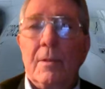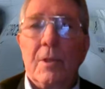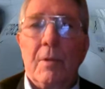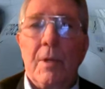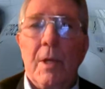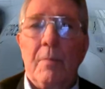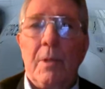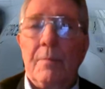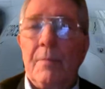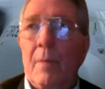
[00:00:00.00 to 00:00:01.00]
There were a
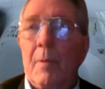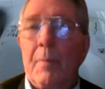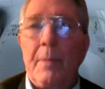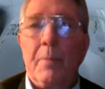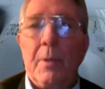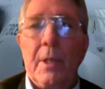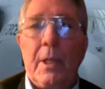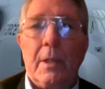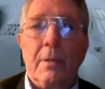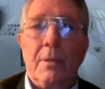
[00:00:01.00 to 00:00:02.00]
number number of people
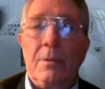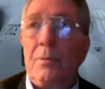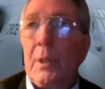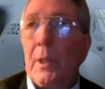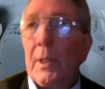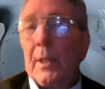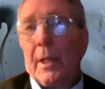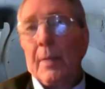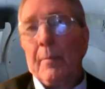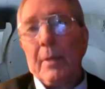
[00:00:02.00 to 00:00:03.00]
there who
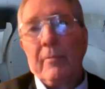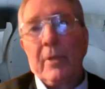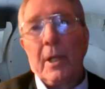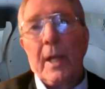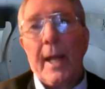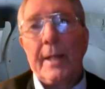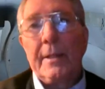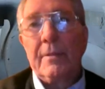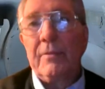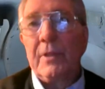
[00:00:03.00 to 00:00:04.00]
have been very
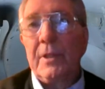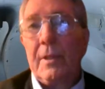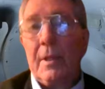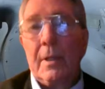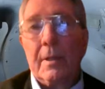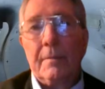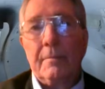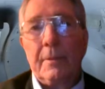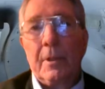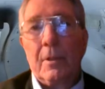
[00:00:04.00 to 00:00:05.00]
active in uh,
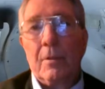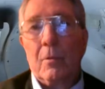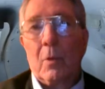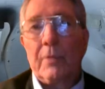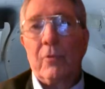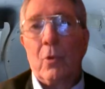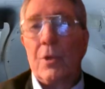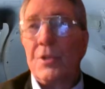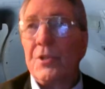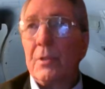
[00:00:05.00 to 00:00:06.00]
you know the
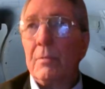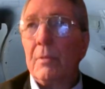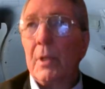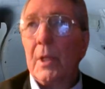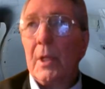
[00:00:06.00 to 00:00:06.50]
workforce and